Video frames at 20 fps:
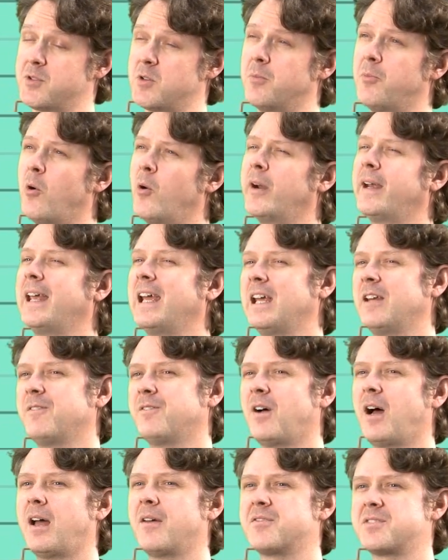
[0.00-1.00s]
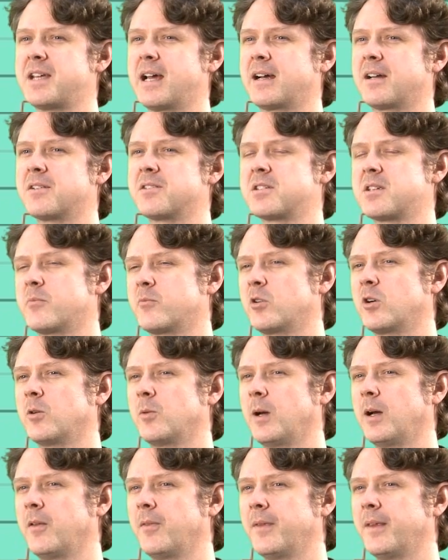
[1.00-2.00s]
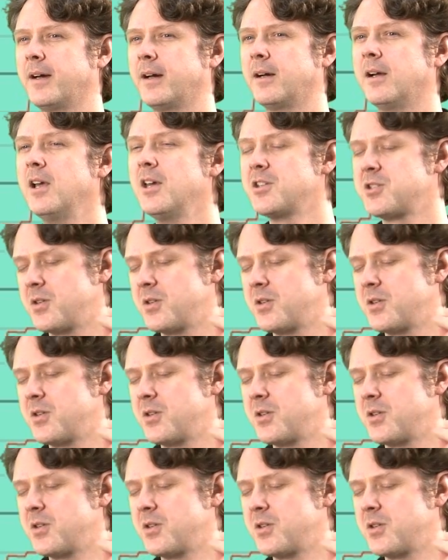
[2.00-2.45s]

so 0.85 seconds, somewhere around there.